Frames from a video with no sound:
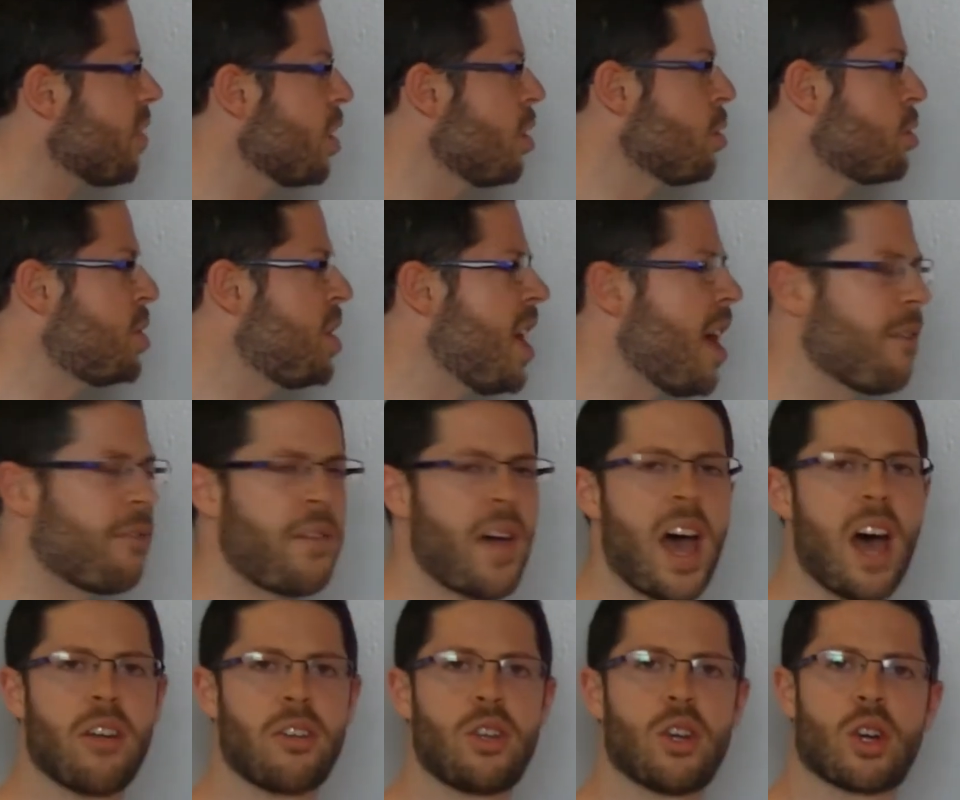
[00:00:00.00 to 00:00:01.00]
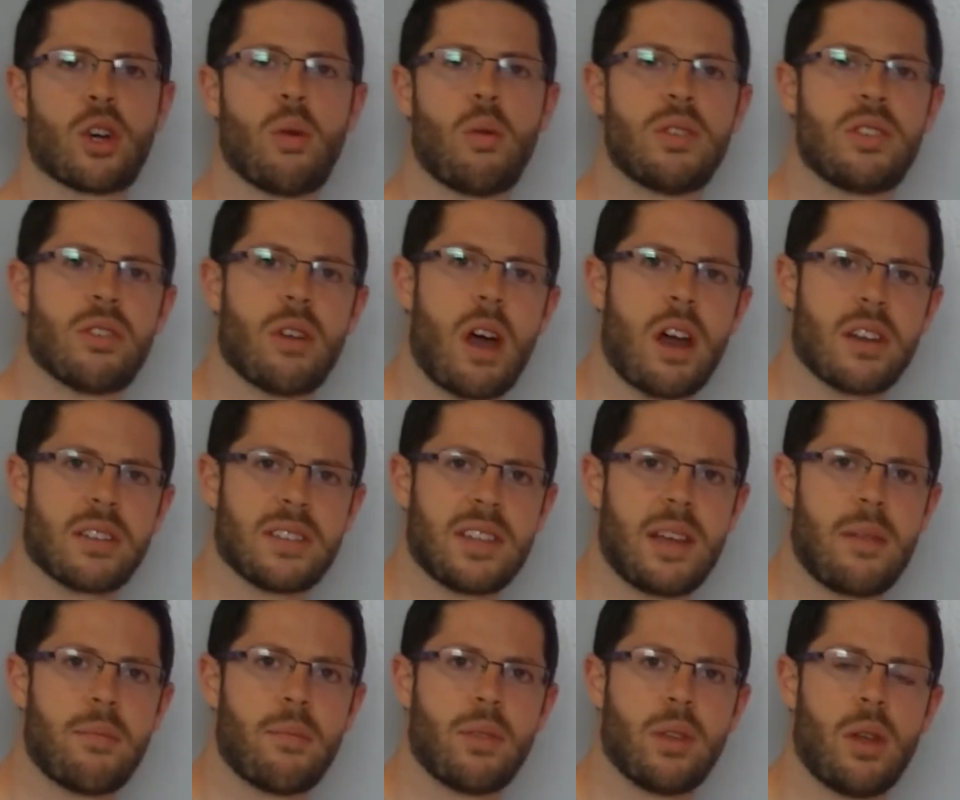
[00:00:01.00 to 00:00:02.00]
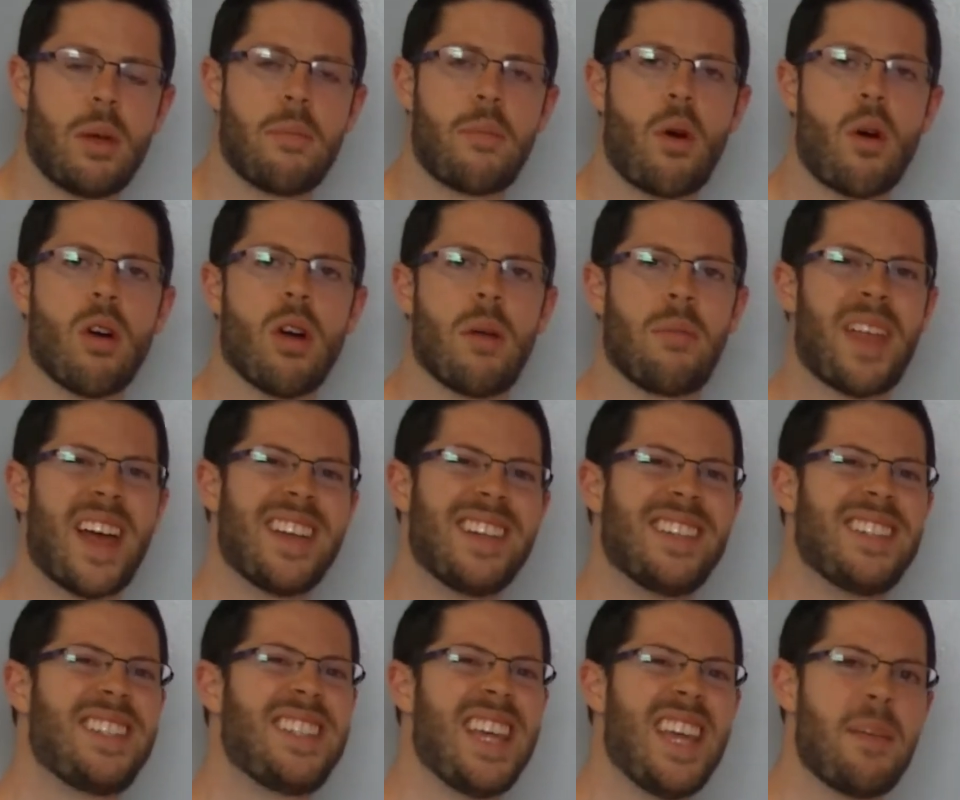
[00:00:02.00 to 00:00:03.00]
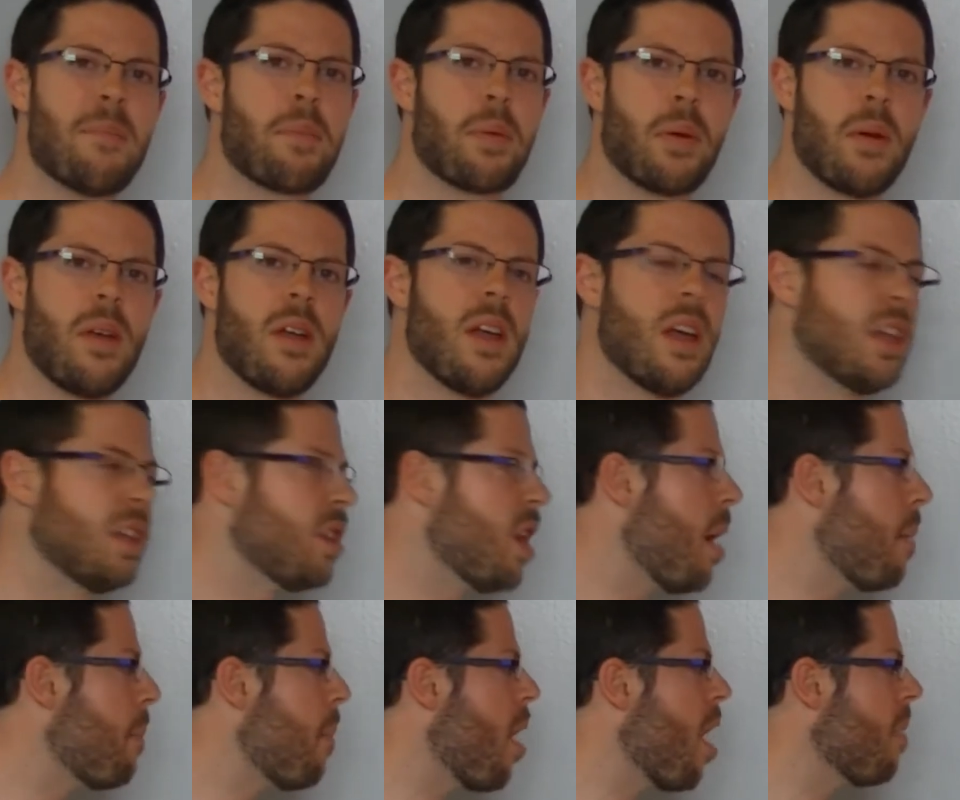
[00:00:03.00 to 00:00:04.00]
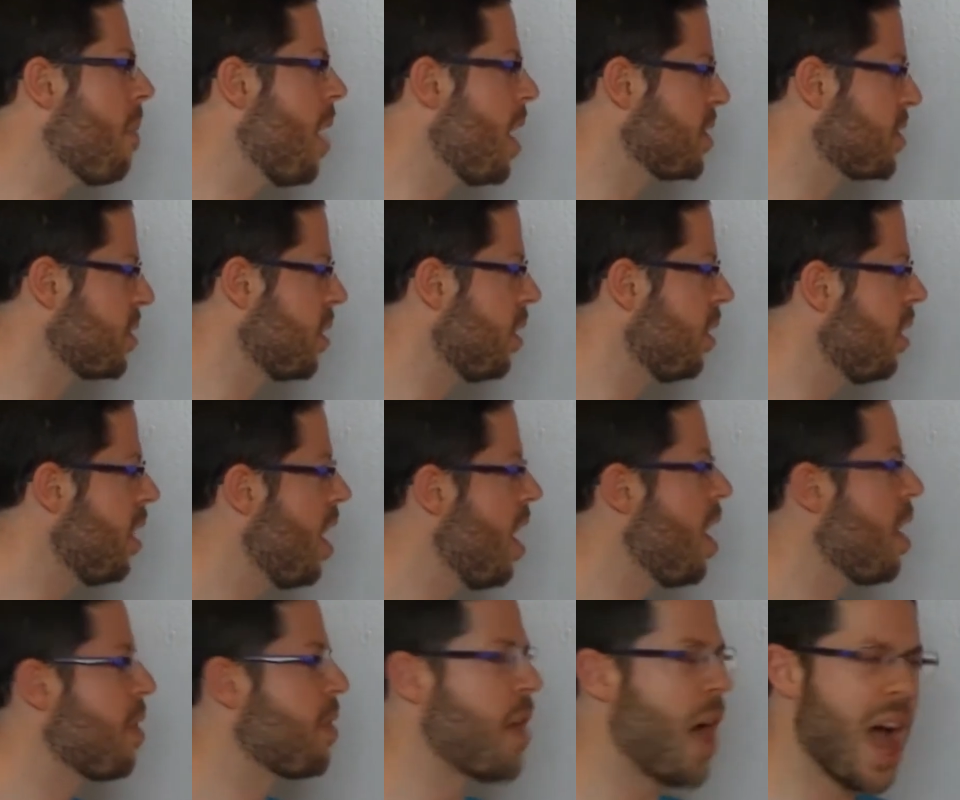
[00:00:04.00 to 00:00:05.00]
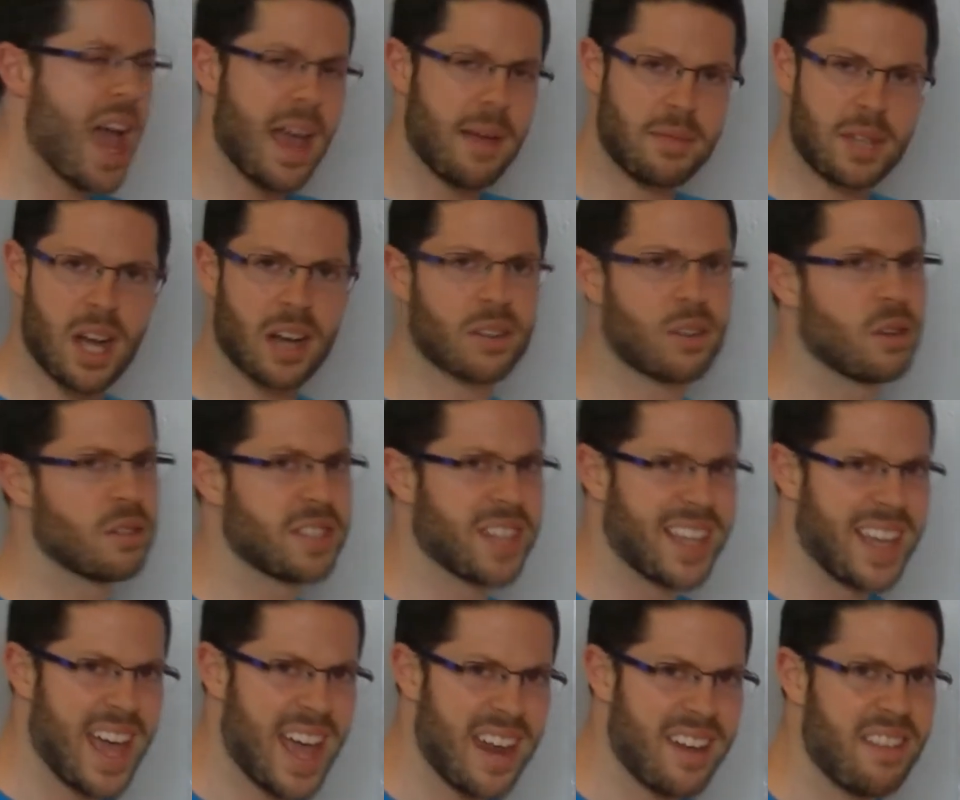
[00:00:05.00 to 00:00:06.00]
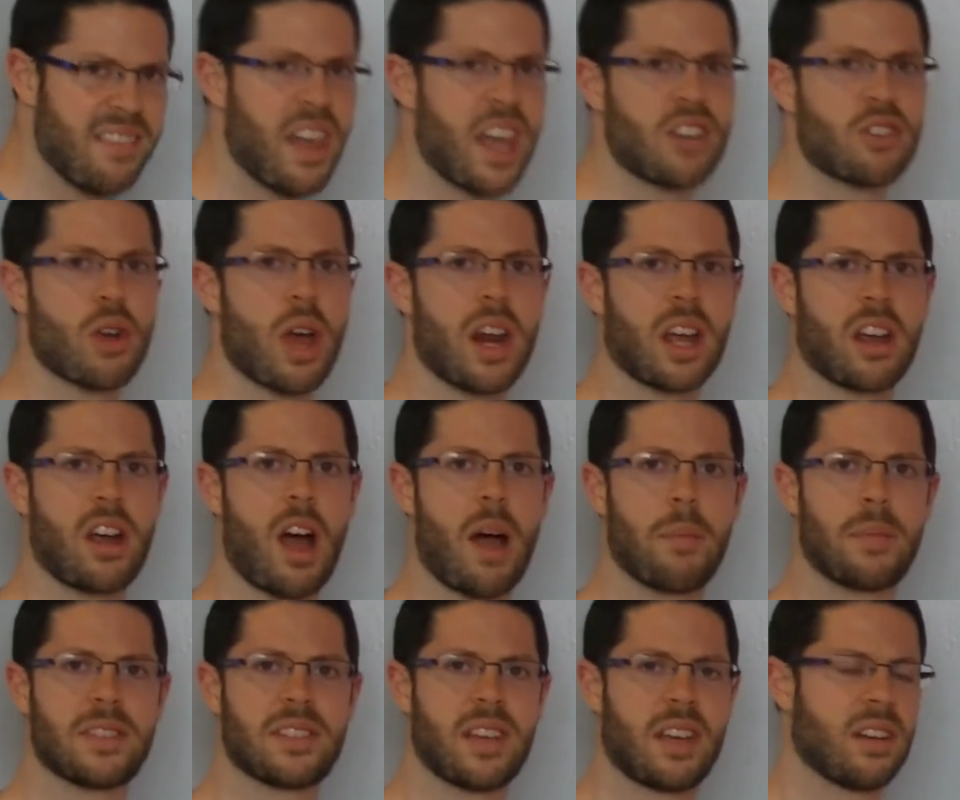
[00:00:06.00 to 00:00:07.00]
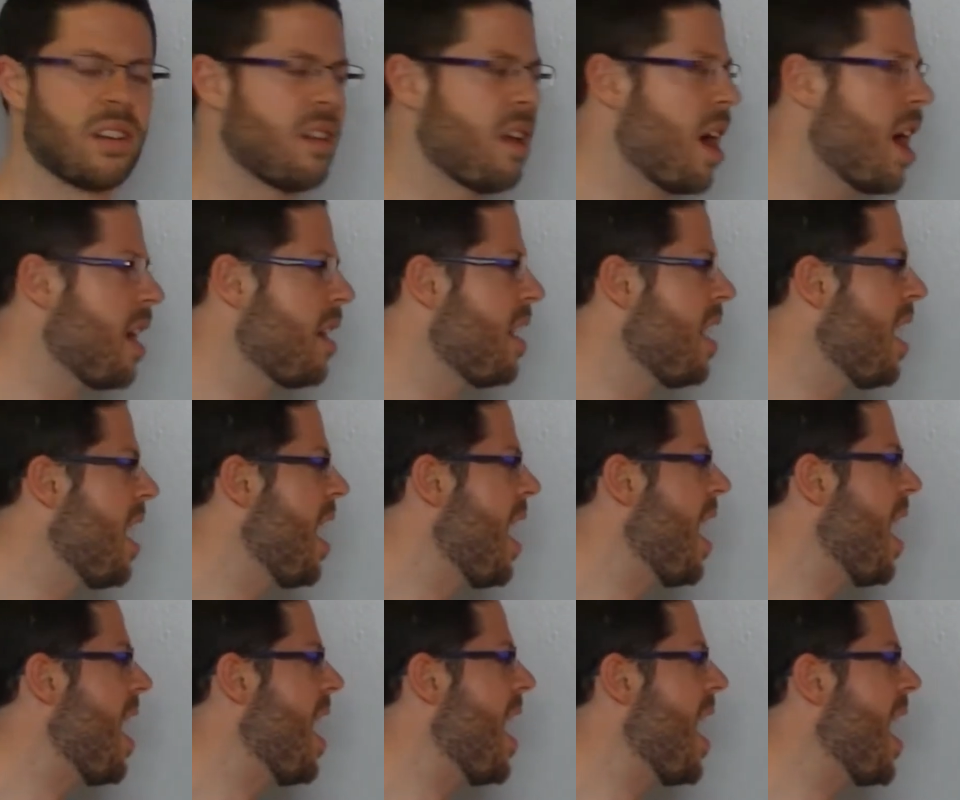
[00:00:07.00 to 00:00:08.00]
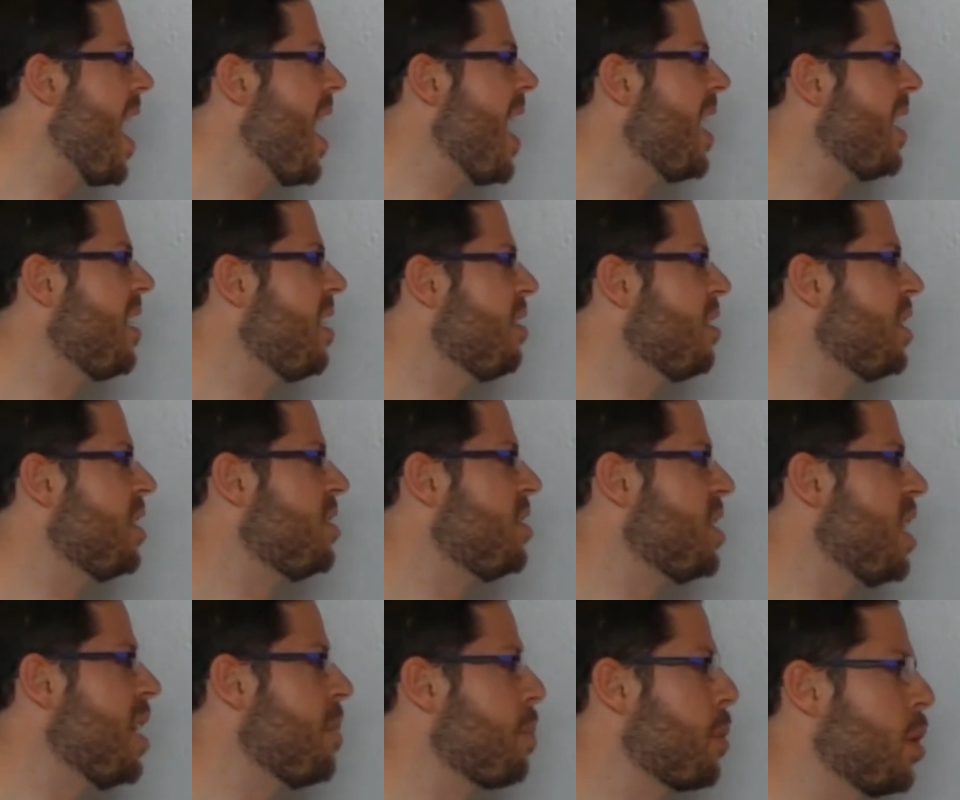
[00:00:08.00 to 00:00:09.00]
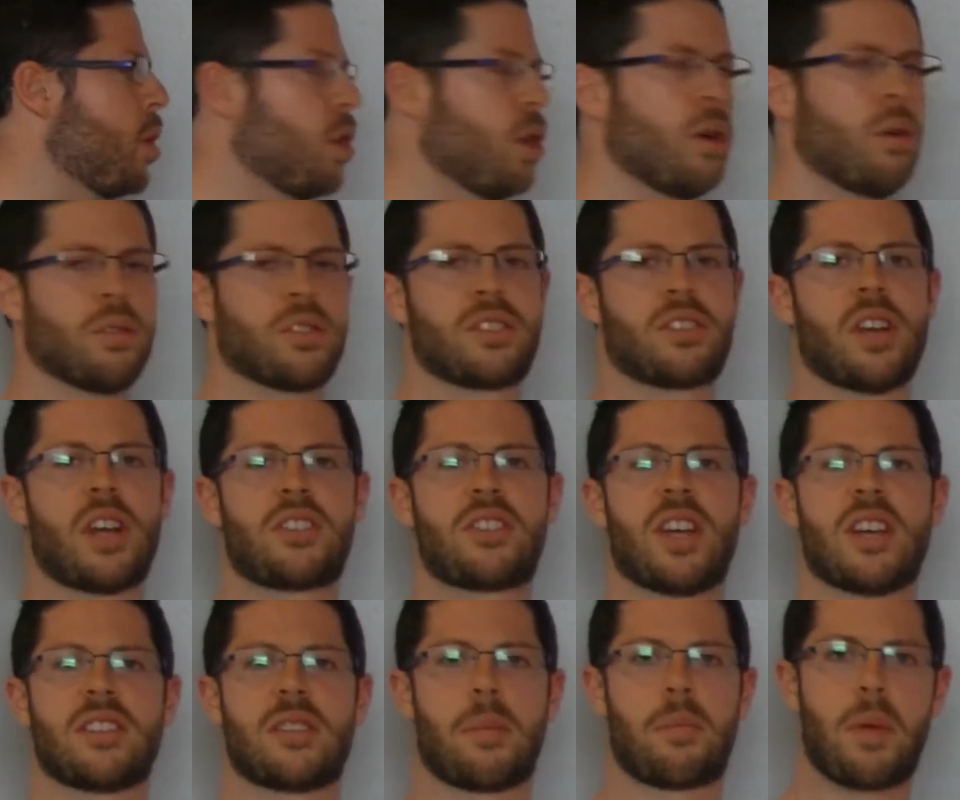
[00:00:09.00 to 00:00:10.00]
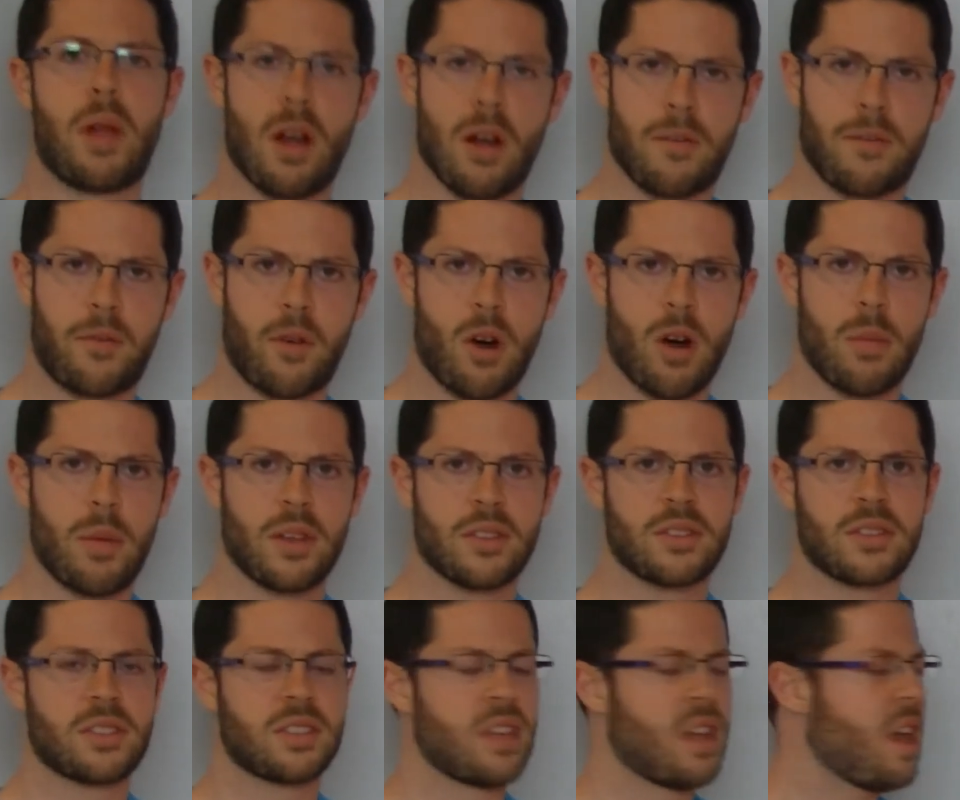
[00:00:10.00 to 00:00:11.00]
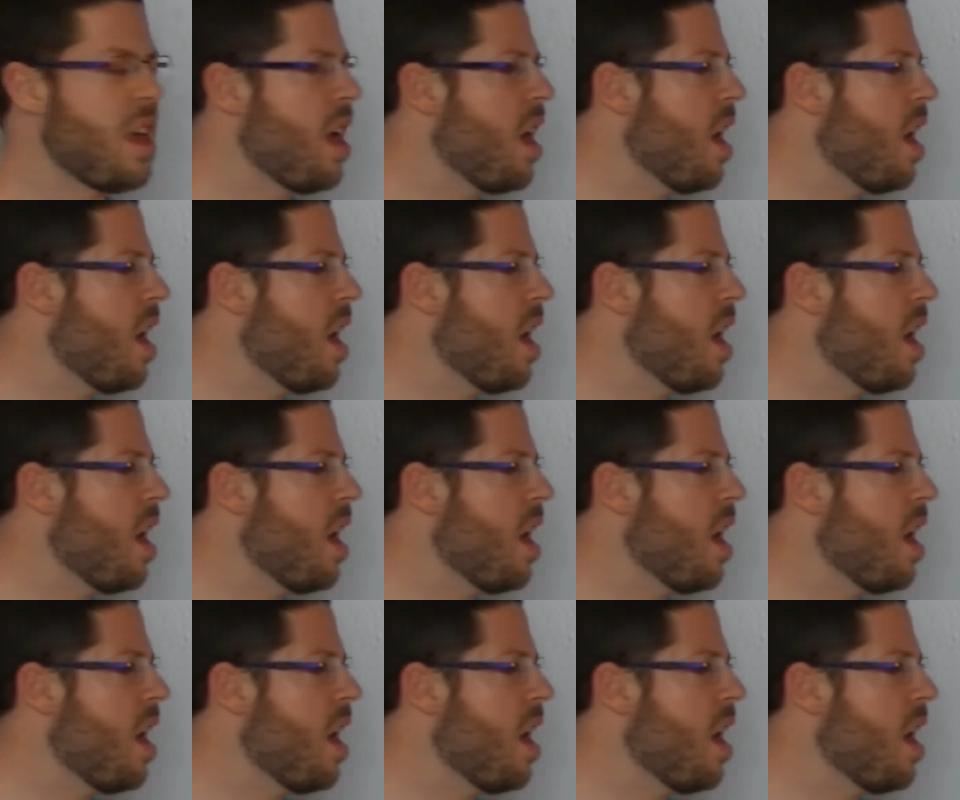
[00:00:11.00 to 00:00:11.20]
Your TFL and your quadratus lumborum, that deep lumbar muscle. Thigh adductors, again, they try to compensate a lot. And the deep glutes, such as the piriformis,